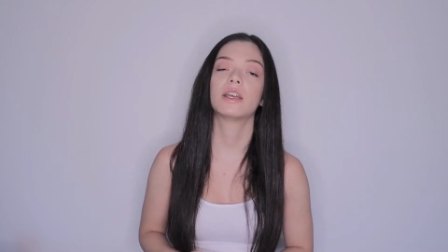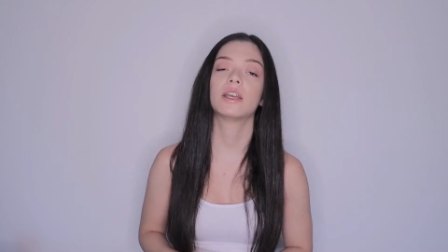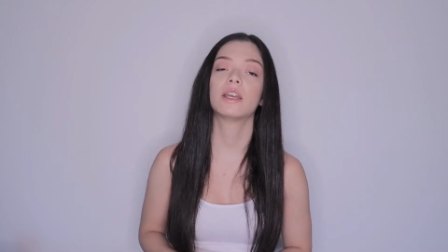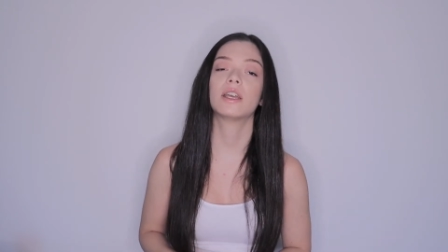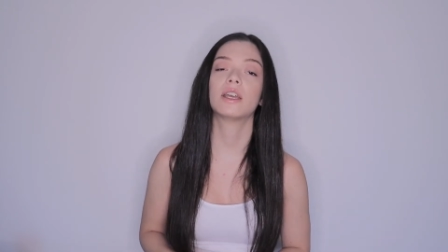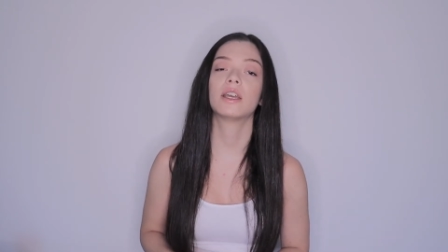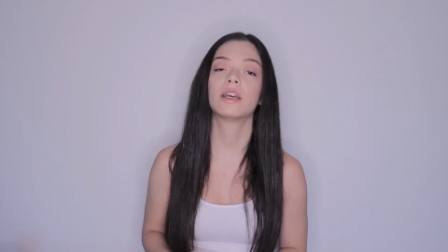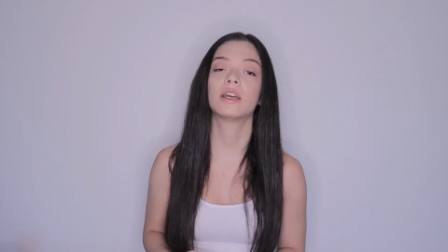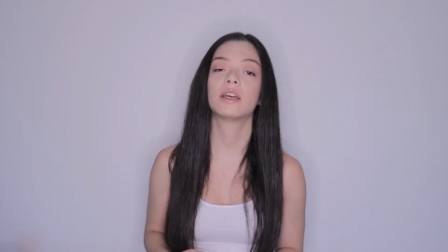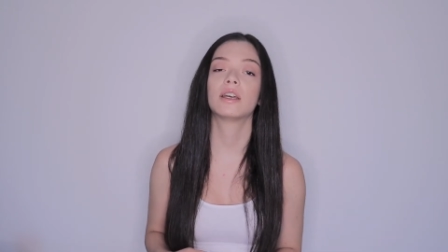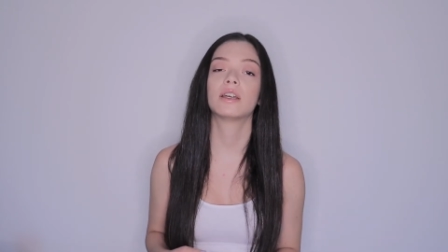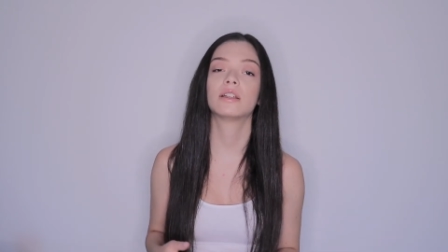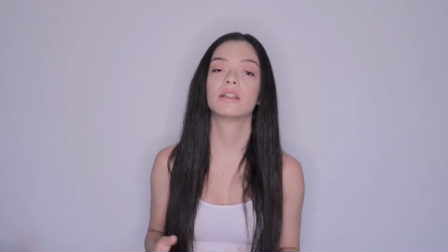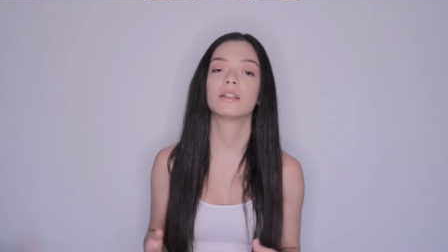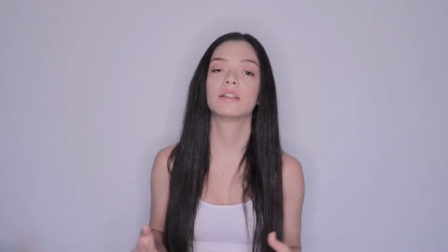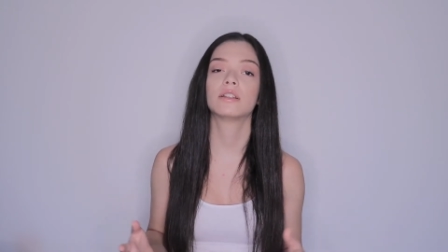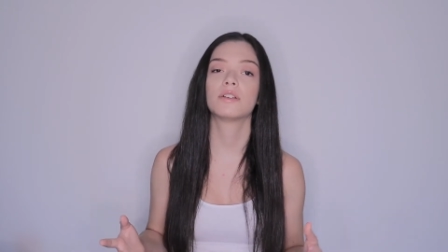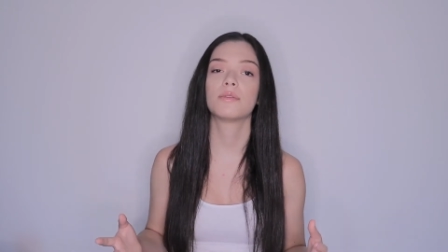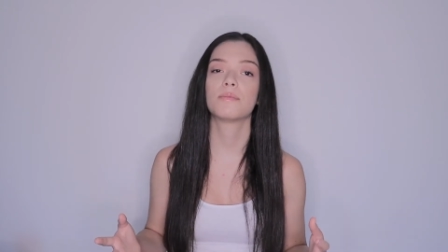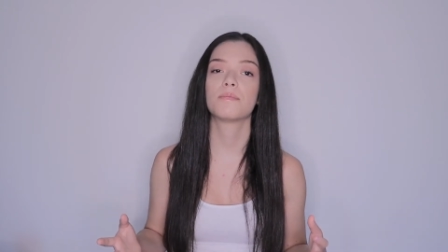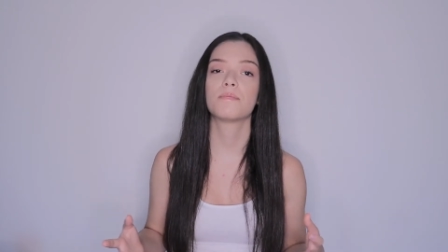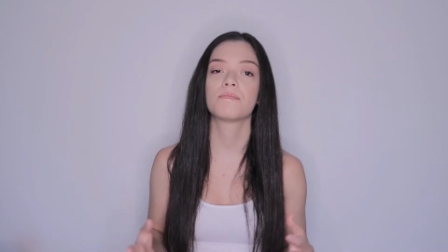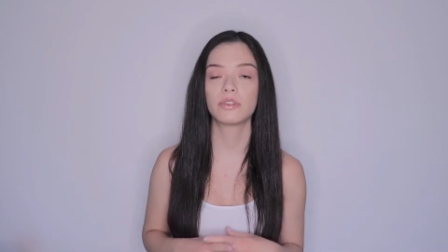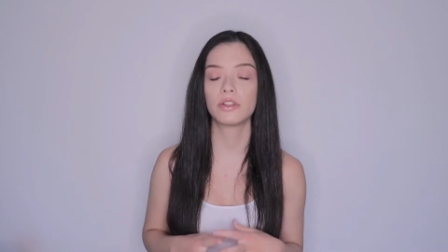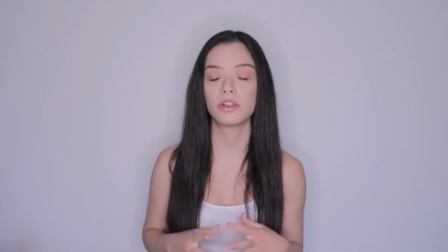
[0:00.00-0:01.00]

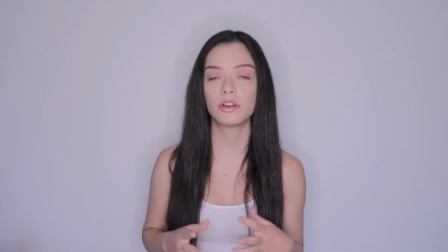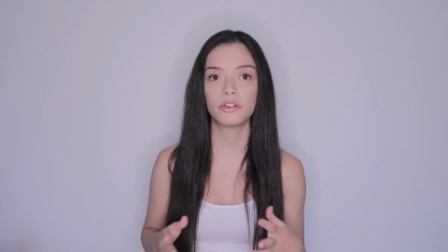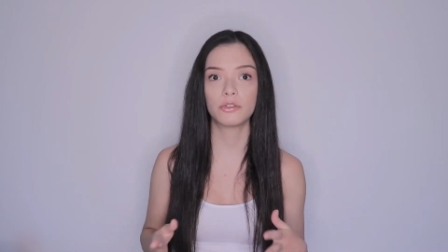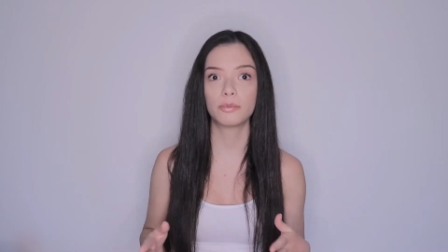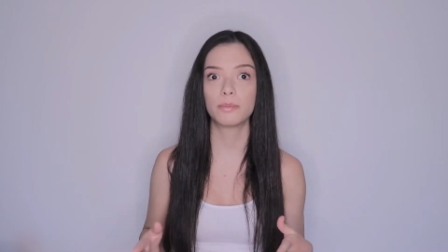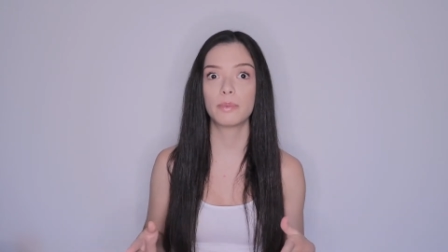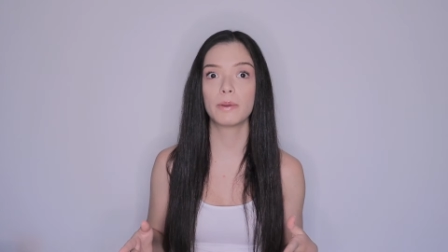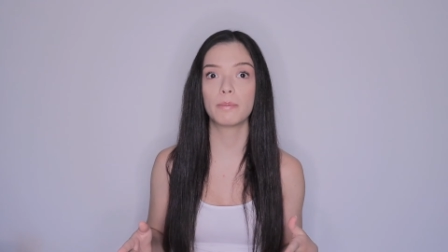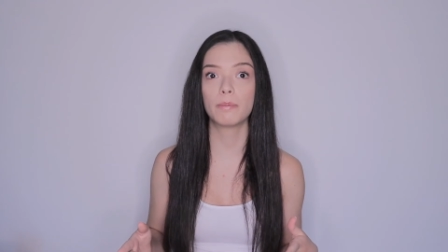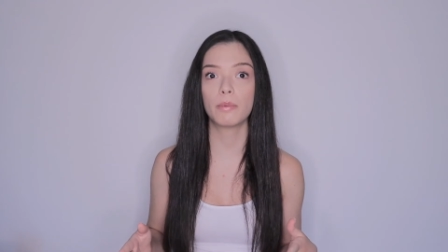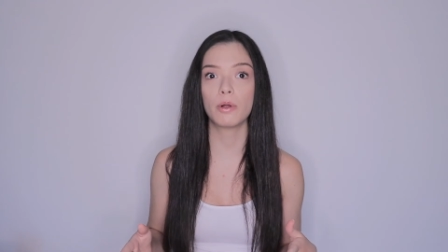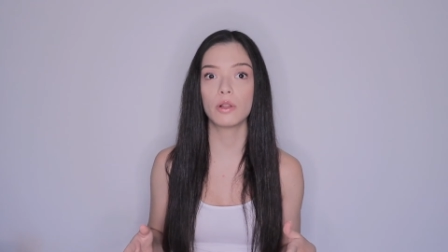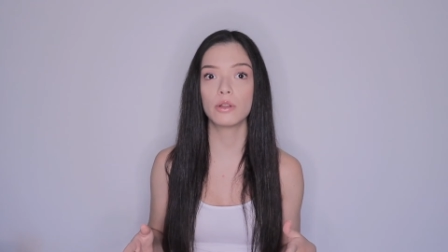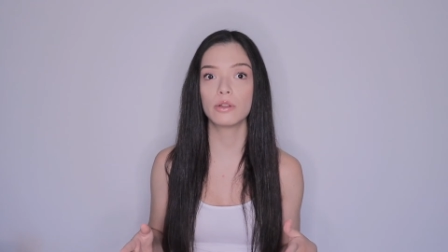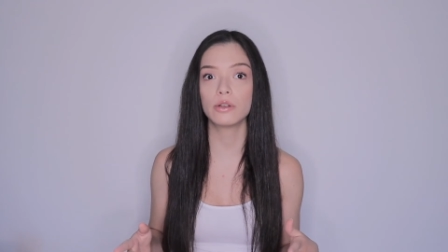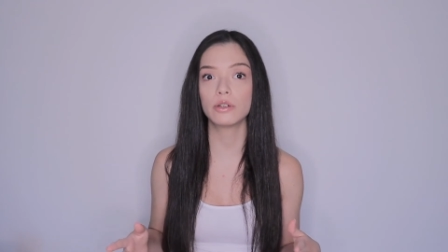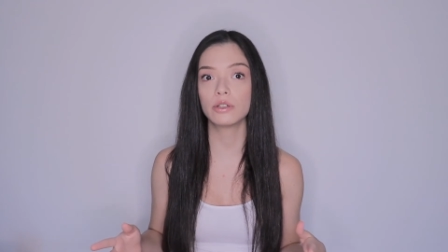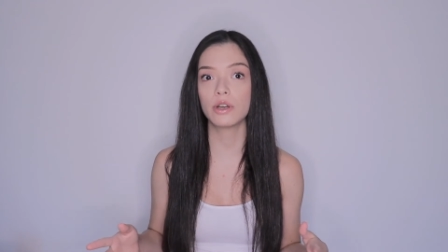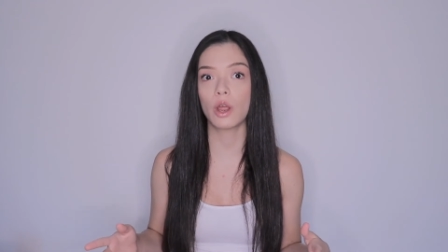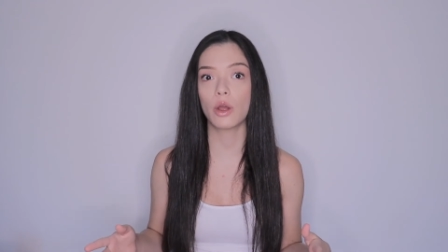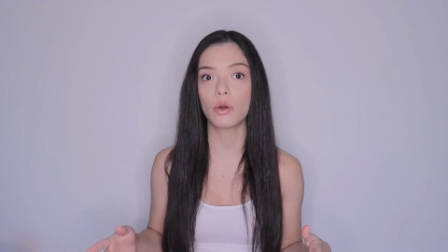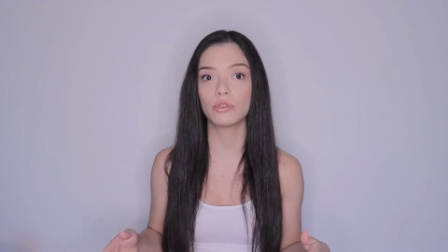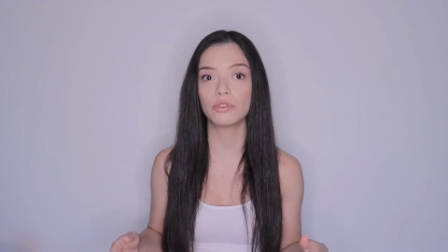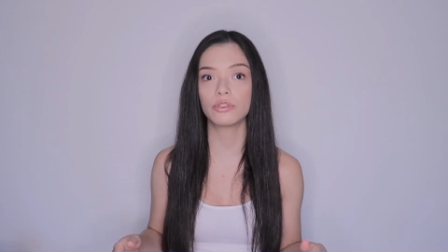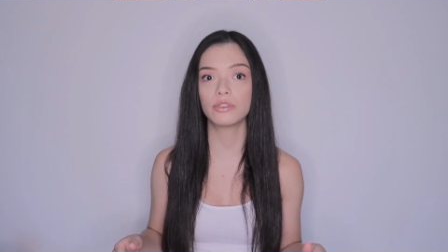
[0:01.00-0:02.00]
and there's people who
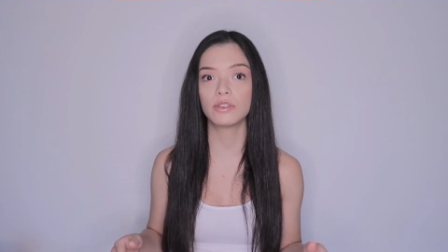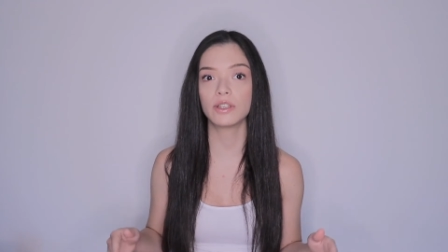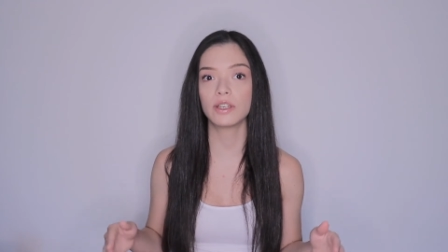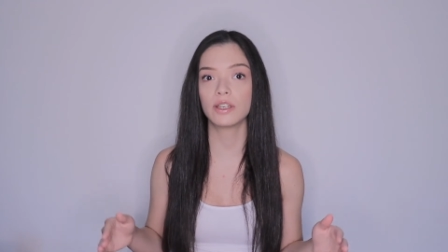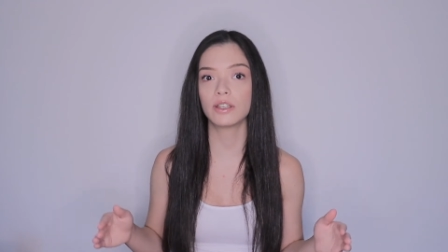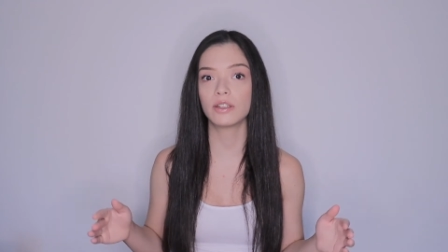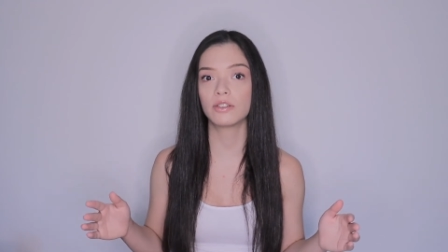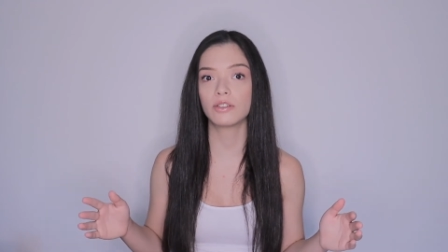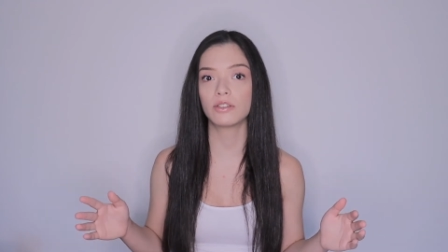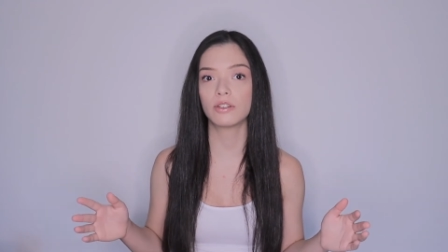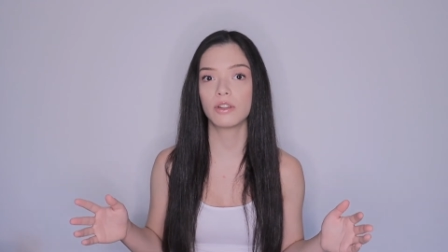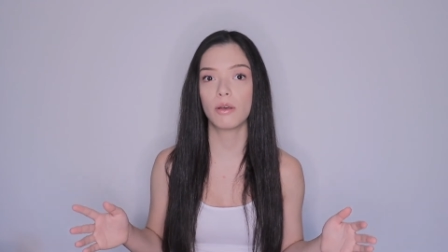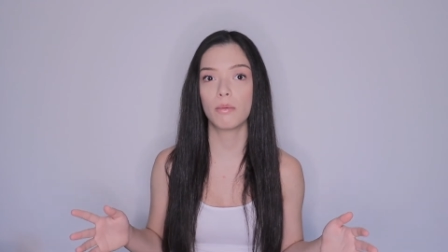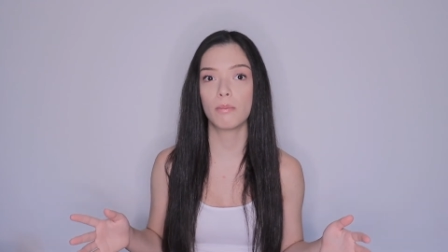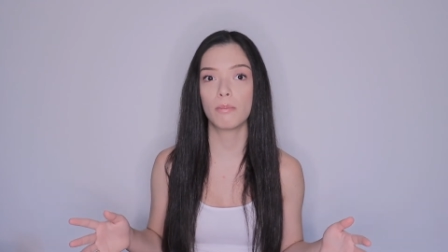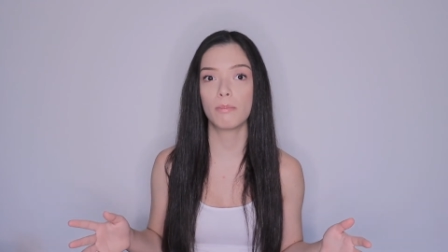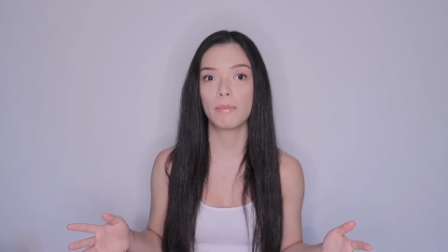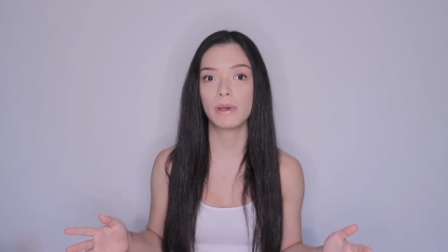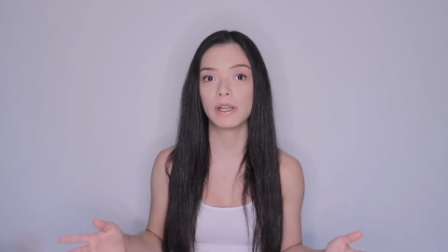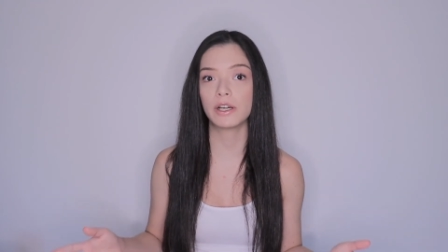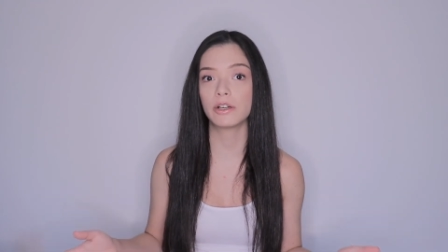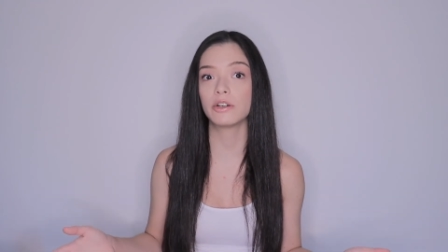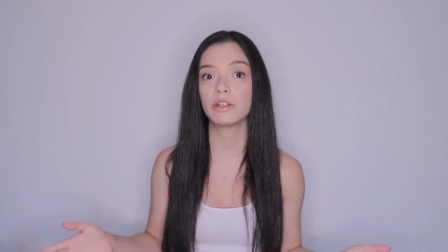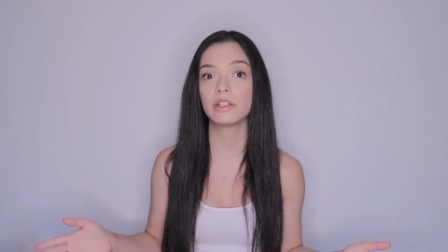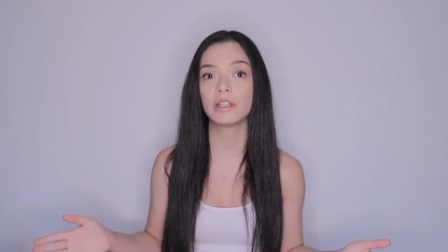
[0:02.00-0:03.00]
knows this
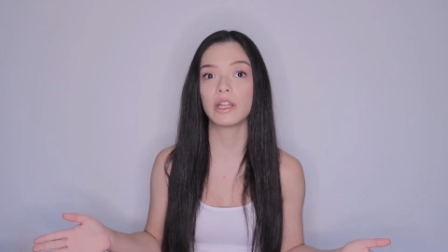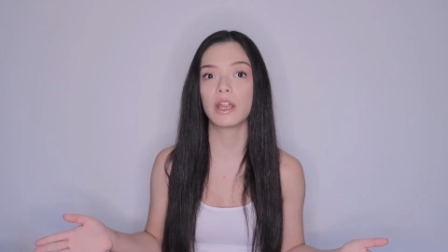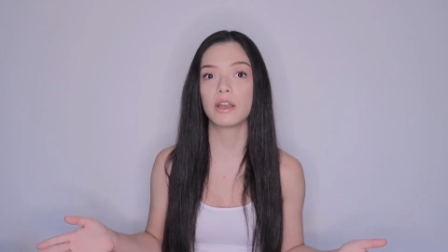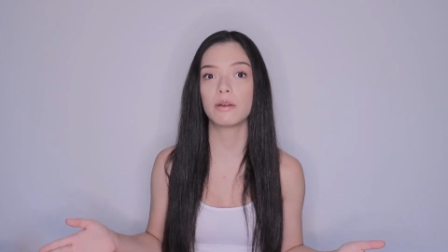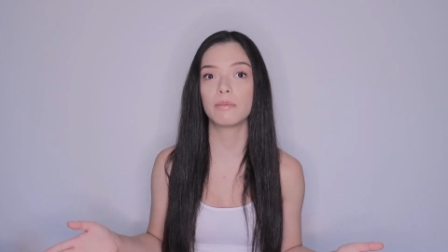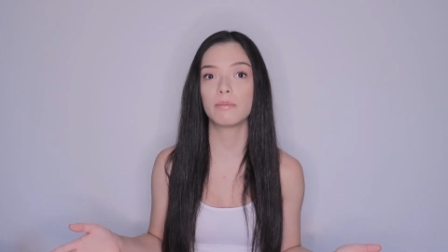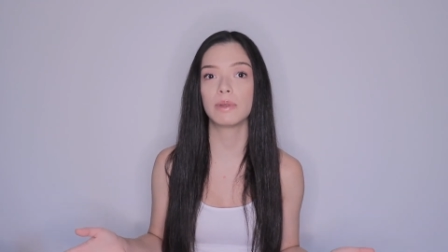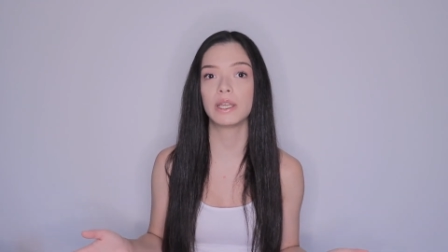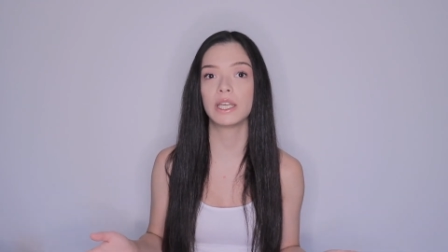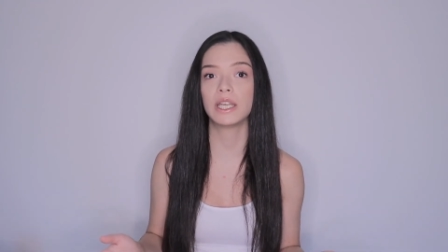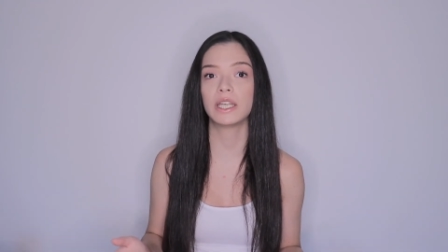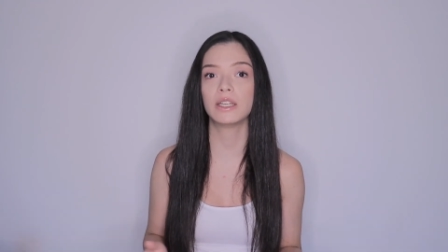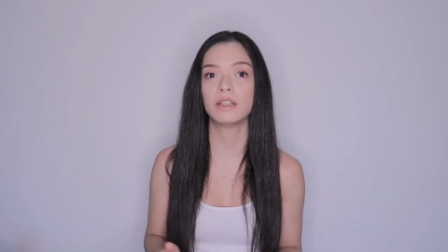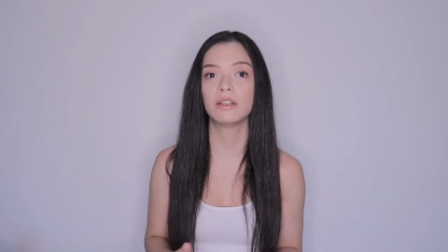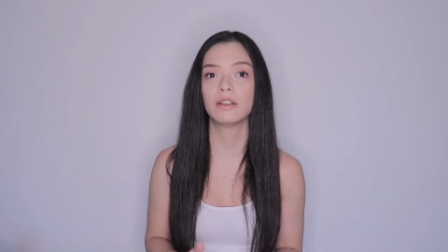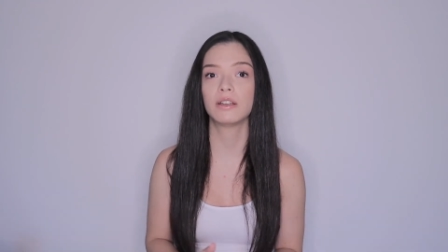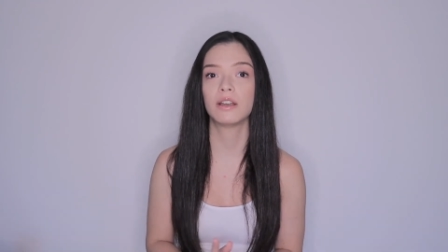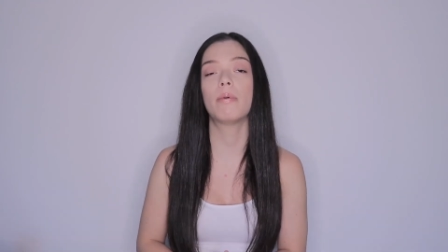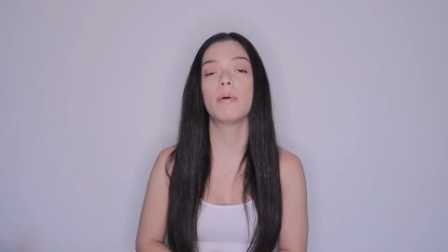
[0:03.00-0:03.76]
better than me,